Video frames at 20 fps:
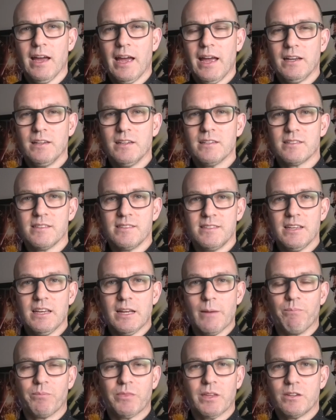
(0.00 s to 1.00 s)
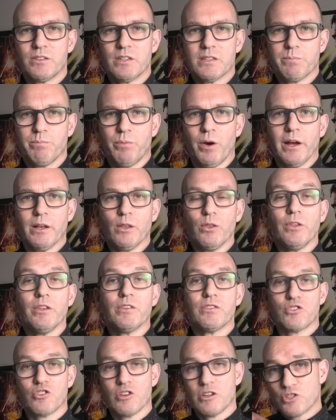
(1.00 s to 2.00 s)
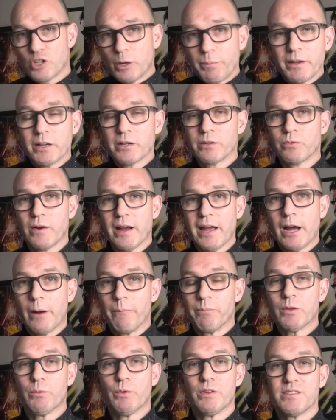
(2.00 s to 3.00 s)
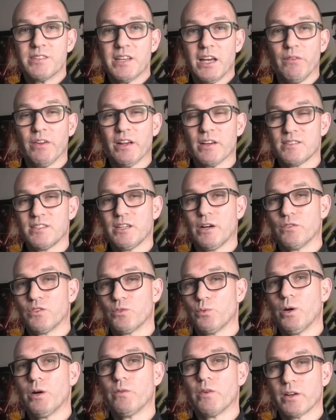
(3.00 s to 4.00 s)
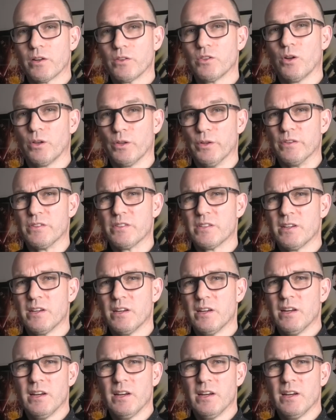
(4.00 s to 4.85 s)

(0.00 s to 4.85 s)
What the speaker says: And this is it. Just by shopping around, we're saving ourselves $1,200.